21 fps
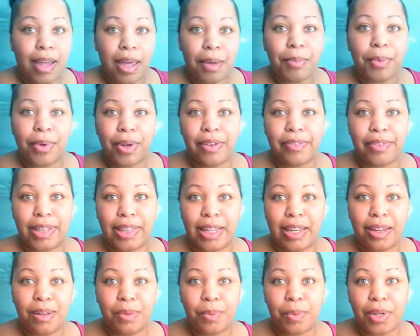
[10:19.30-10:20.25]
label
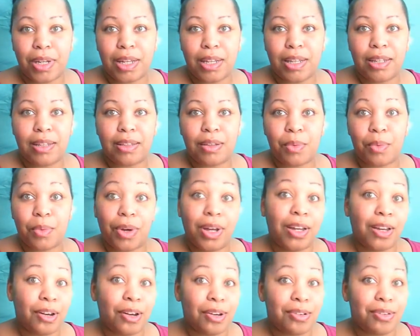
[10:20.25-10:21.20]
everything with
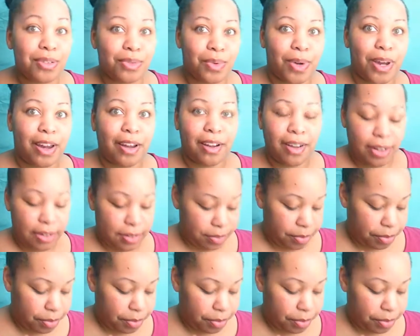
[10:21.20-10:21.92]
what goes where.